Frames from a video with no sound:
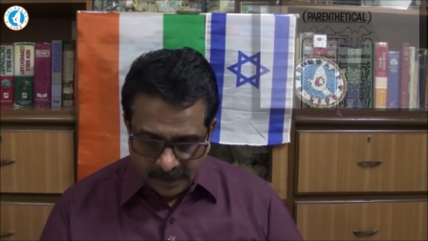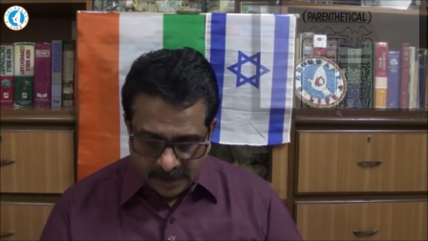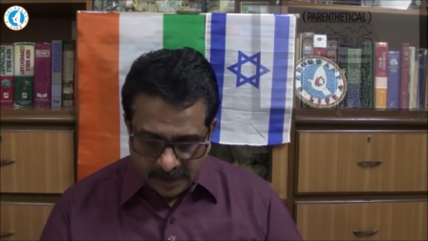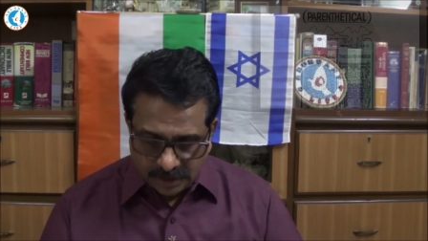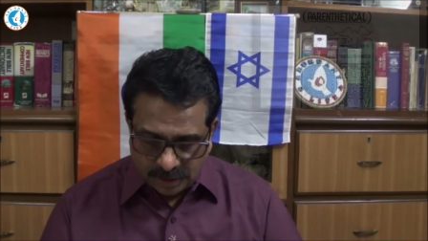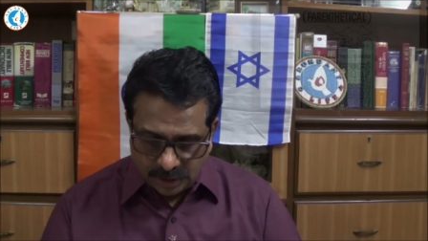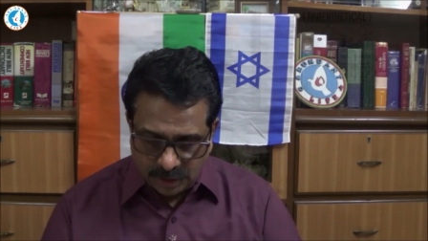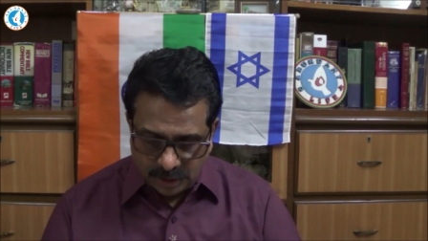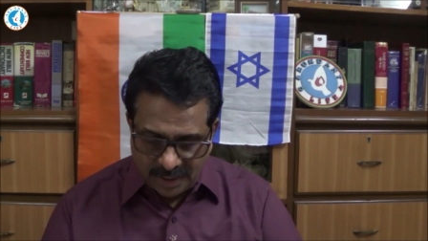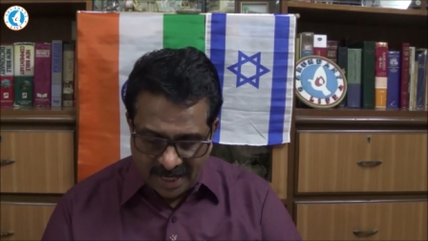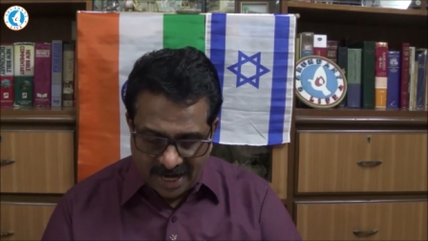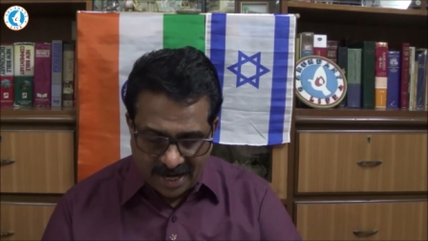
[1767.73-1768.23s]

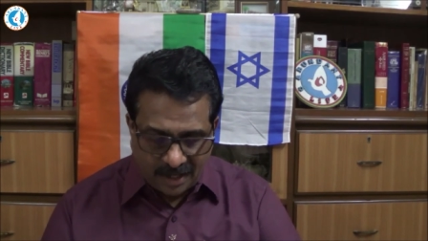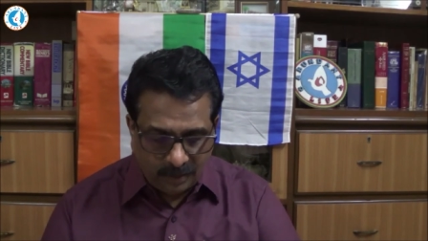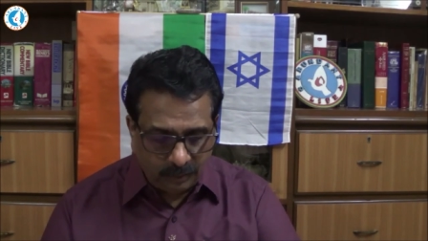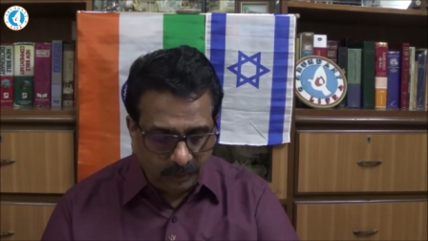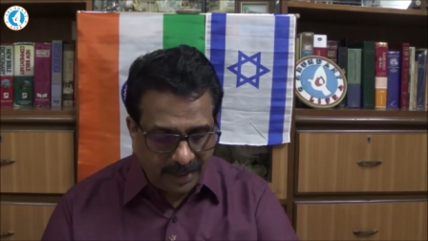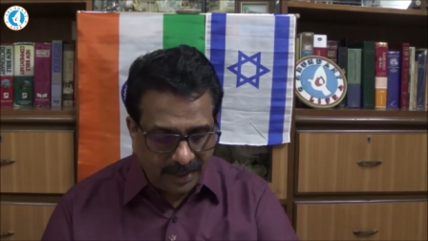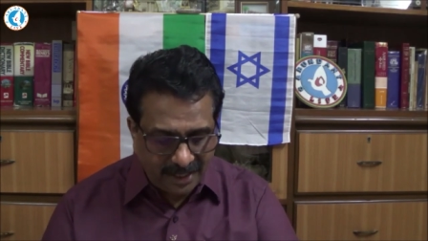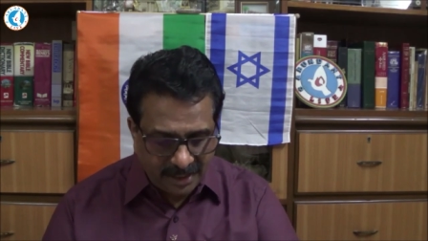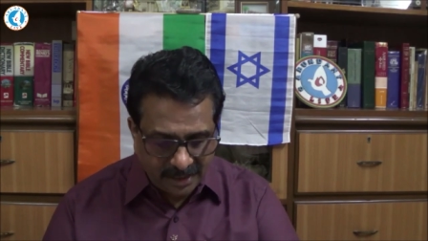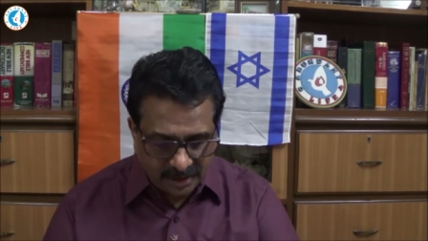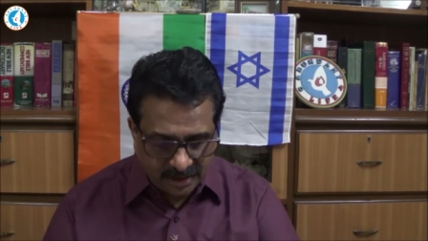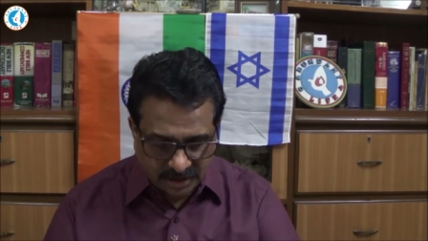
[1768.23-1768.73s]
So now
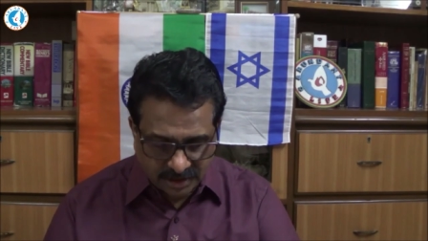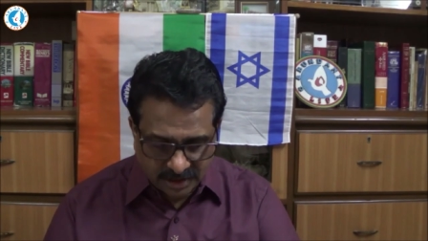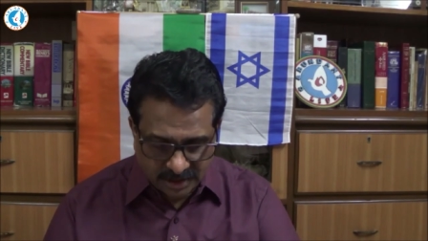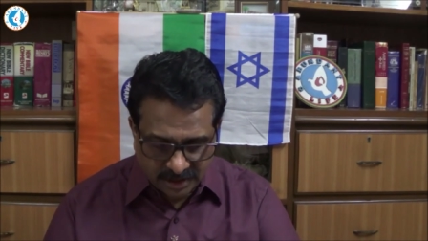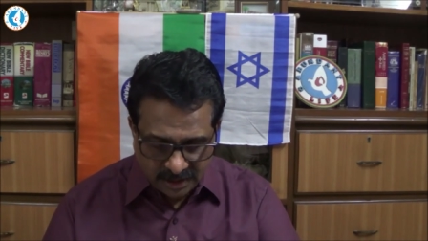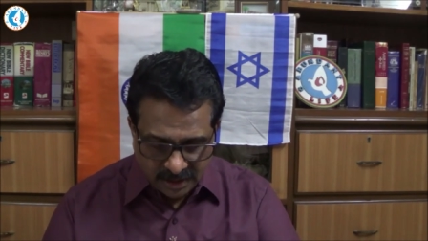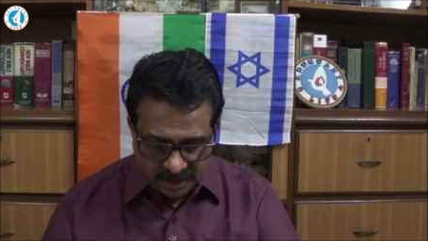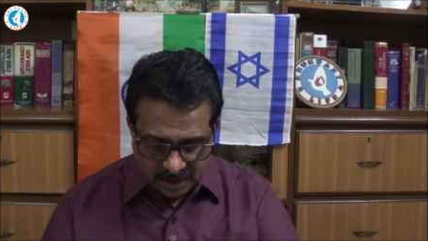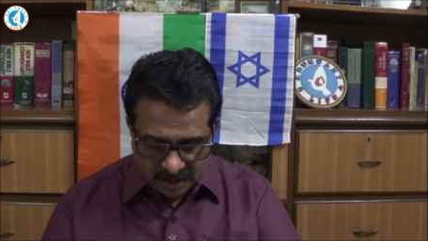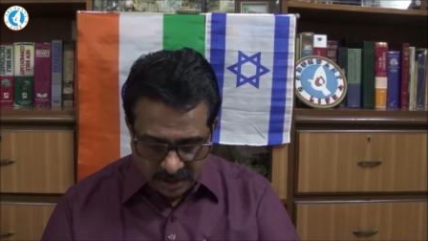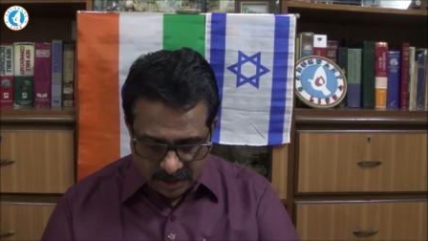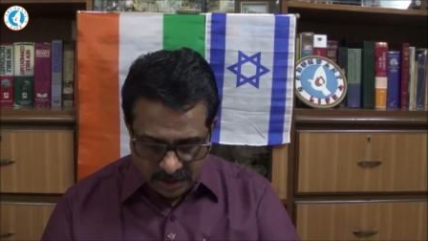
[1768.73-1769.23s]
let
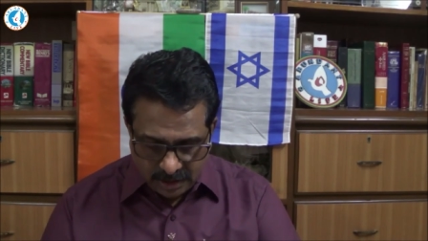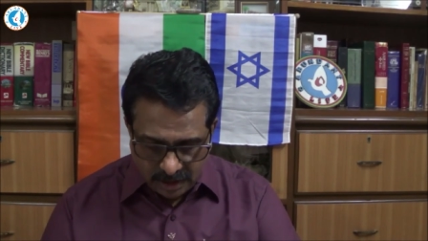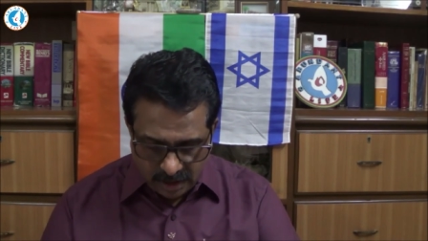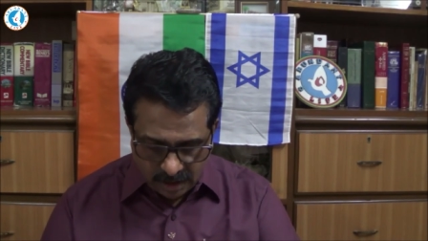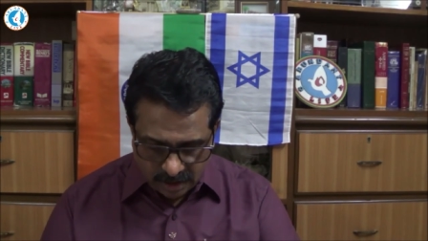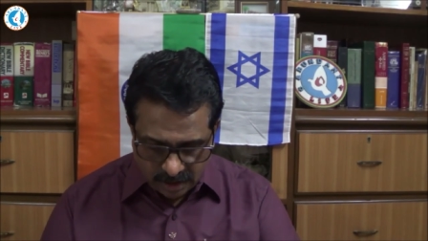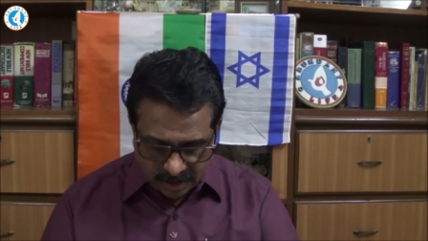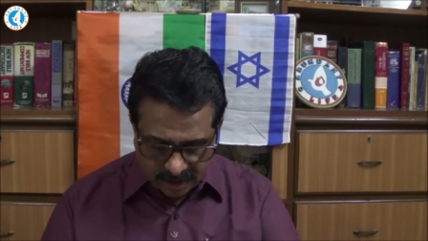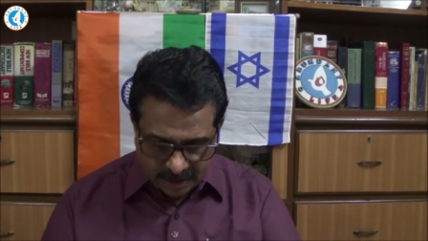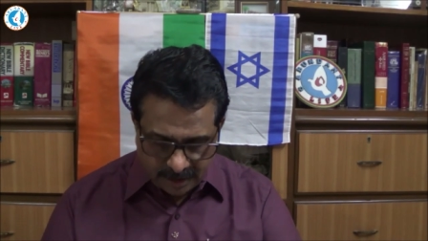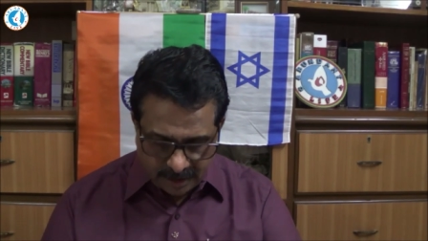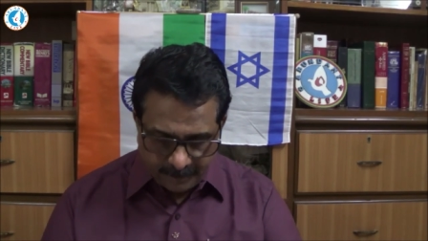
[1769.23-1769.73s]
us
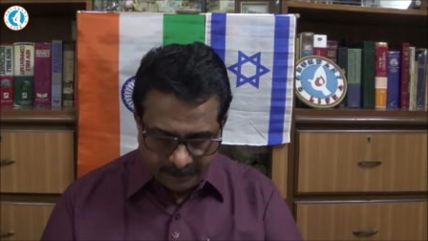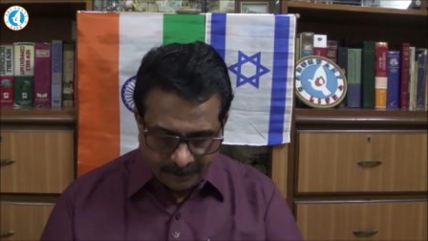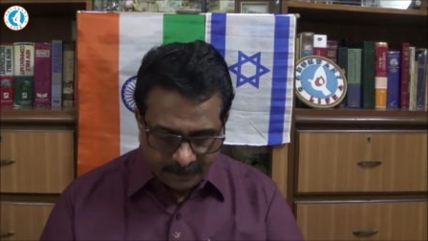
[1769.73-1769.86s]
look